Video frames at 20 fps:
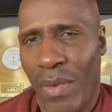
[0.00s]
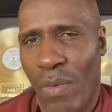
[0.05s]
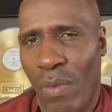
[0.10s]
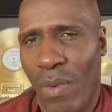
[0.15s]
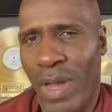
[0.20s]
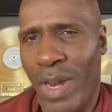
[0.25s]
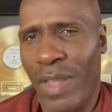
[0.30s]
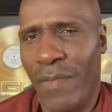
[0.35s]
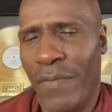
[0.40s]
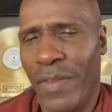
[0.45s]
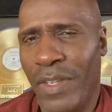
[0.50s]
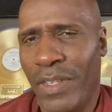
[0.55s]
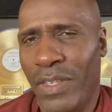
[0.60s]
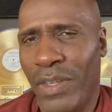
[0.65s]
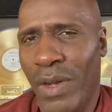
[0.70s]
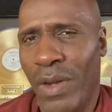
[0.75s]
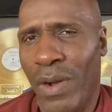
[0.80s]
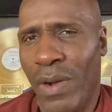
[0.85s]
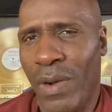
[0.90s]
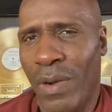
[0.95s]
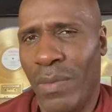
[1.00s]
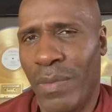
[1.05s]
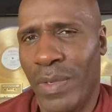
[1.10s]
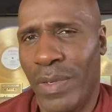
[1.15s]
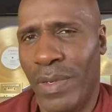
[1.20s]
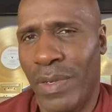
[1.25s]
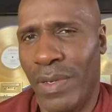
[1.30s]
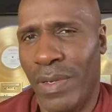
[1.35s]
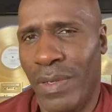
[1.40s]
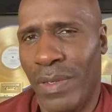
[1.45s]
What if it's your
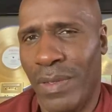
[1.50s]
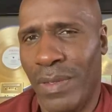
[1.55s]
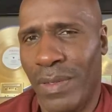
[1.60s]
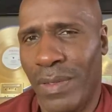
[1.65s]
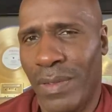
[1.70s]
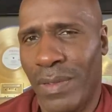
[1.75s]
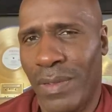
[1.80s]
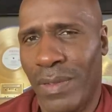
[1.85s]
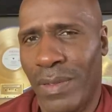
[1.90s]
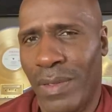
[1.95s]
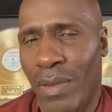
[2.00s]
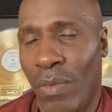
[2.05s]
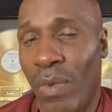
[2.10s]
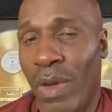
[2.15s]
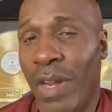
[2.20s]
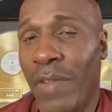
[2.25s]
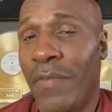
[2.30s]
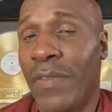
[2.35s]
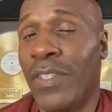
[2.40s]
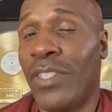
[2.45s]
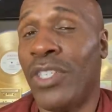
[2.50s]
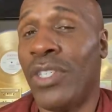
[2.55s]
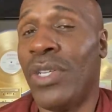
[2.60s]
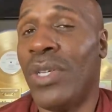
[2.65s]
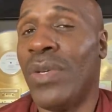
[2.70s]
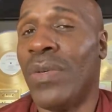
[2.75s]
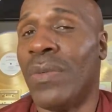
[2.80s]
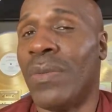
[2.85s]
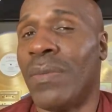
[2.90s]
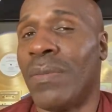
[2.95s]
homegirl? What if it's
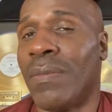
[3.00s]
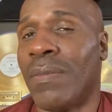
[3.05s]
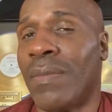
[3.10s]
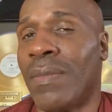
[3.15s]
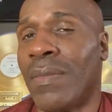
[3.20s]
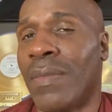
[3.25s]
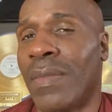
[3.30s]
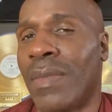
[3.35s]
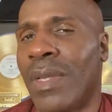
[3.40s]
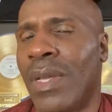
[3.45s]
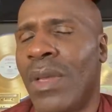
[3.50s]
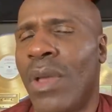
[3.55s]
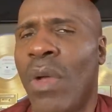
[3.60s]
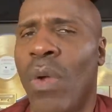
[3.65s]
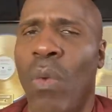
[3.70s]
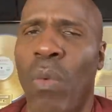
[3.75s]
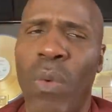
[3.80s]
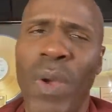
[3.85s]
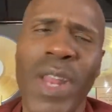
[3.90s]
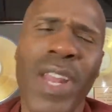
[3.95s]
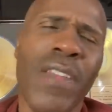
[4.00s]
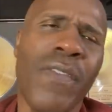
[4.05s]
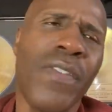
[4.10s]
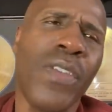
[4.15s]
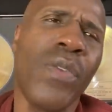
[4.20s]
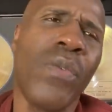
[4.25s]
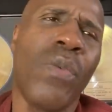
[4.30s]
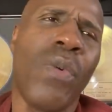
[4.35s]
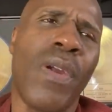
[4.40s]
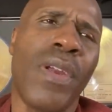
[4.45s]
you? What if
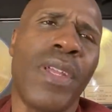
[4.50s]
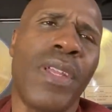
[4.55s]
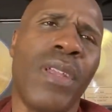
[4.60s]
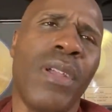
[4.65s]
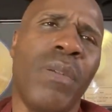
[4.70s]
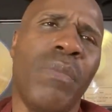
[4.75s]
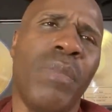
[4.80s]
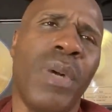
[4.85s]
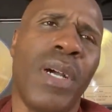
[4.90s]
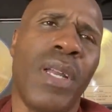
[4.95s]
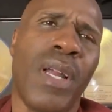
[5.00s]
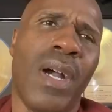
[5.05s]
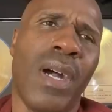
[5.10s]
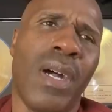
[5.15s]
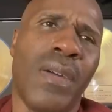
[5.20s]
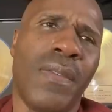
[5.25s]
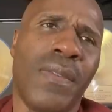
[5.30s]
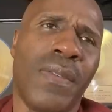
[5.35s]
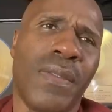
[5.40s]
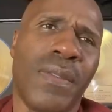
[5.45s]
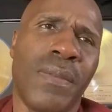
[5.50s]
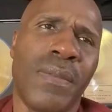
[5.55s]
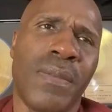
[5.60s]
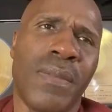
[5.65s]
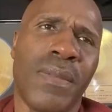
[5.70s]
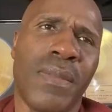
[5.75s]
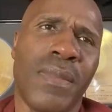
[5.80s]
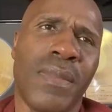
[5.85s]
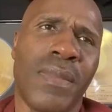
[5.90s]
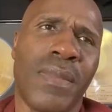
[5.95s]
you work your butt off?
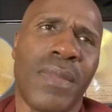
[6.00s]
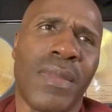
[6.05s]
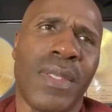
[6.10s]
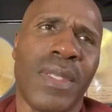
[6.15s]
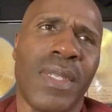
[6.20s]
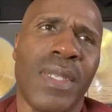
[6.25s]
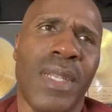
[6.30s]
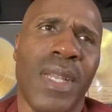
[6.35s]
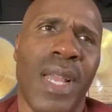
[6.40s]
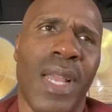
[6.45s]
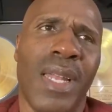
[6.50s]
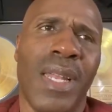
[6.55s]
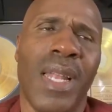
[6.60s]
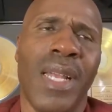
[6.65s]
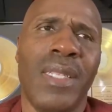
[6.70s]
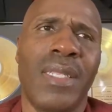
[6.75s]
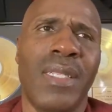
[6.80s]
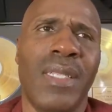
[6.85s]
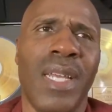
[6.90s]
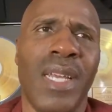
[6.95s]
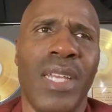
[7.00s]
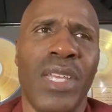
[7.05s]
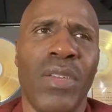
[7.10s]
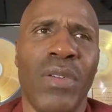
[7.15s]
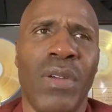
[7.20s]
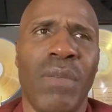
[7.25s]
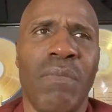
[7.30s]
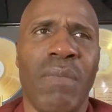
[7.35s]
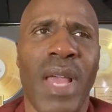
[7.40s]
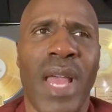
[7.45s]
And let's say
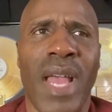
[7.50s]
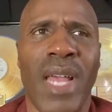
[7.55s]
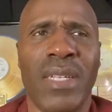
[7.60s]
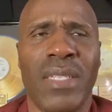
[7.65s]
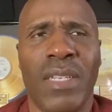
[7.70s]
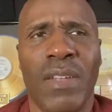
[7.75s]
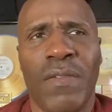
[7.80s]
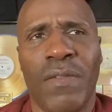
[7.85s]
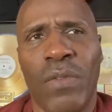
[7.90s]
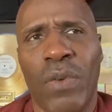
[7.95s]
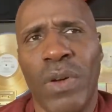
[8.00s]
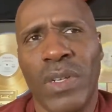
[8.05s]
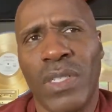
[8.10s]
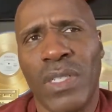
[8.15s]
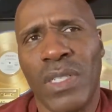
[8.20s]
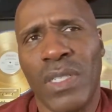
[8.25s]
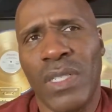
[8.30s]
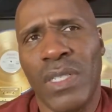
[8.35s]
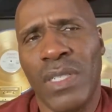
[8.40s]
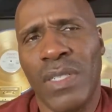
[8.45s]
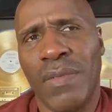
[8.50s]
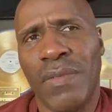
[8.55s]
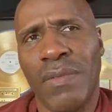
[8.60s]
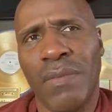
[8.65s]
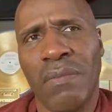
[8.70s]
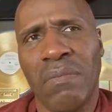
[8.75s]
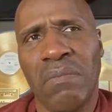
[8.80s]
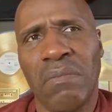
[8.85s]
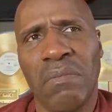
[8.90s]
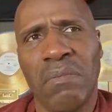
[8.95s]
you amassed a fortune of,
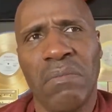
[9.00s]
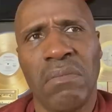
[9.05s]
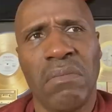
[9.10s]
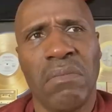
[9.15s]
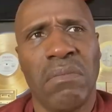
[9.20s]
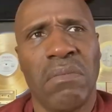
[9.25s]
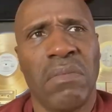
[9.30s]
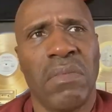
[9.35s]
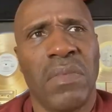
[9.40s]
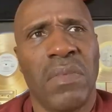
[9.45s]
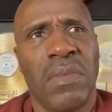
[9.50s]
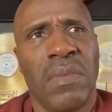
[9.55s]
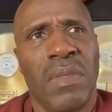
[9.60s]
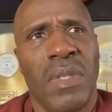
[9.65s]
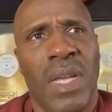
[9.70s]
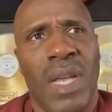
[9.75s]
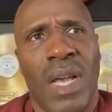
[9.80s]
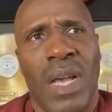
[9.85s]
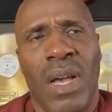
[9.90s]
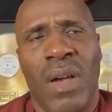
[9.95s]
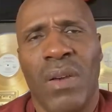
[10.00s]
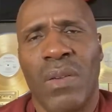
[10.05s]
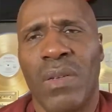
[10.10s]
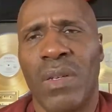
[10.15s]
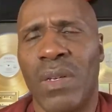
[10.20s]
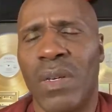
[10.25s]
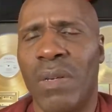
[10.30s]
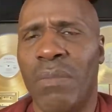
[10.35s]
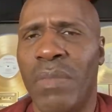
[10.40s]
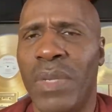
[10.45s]
I don't
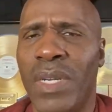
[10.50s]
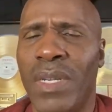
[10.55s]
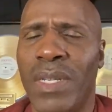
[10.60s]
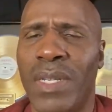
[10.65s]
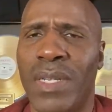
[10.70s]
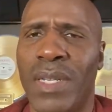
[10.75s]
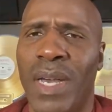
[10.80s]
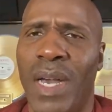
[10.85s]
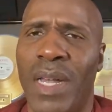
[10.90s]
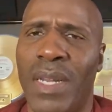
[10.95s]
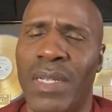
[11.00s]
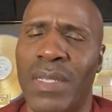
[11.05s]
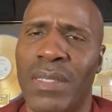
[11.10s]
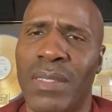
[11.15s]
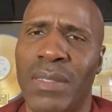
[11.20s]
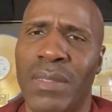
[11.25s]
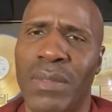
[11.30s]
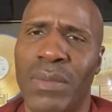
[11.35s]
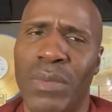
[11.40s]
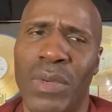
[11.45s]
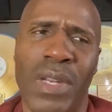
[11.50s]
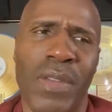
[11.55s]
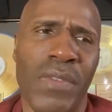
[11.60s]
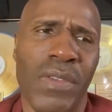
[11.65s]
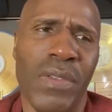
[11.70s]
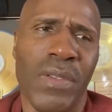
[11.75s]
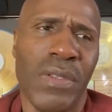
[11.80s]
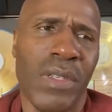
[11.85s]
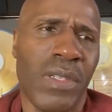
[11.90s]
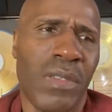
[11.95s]
know, a million dollars. What if
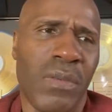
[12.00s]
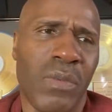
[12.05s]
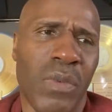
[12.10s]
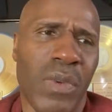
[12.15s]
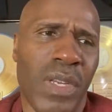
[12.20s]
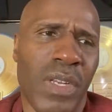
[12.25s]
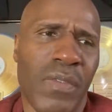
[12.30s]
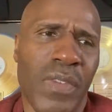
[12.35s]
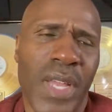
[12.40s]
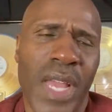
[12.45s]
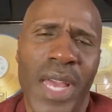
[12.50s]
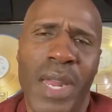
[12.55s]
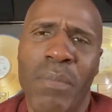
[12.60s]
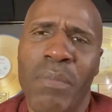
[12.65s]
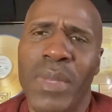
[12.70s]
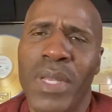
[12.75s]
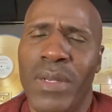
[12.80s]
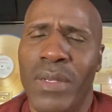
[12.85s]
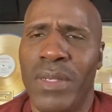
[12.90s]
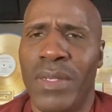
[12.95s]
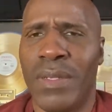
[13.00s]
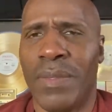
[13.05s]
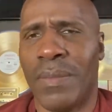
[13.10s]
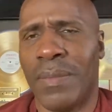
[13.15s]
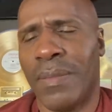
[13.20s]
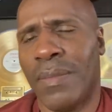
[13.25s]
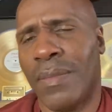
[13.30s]
you just, what if you had a million?